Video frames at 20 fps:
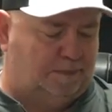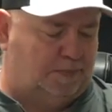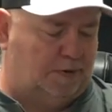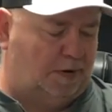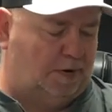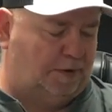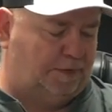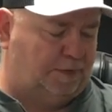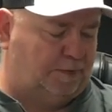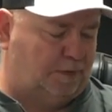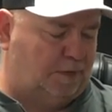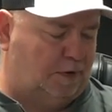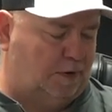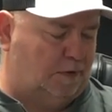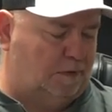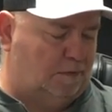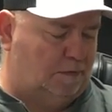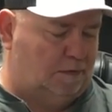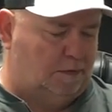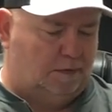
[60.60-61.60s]
pull it
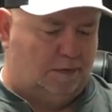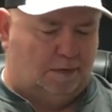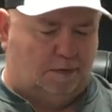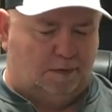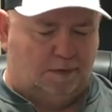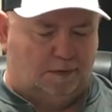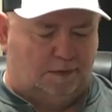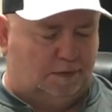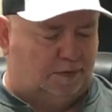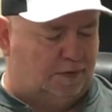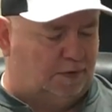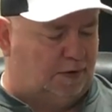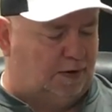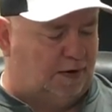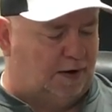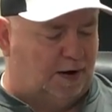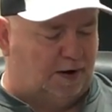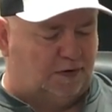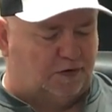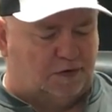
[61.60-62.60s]
through so
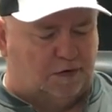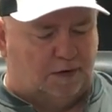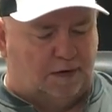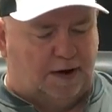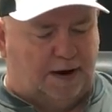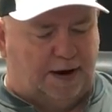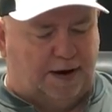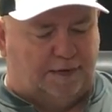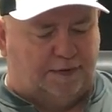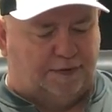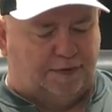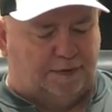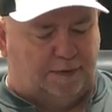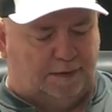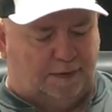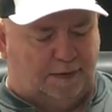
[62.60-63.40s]
you get your length,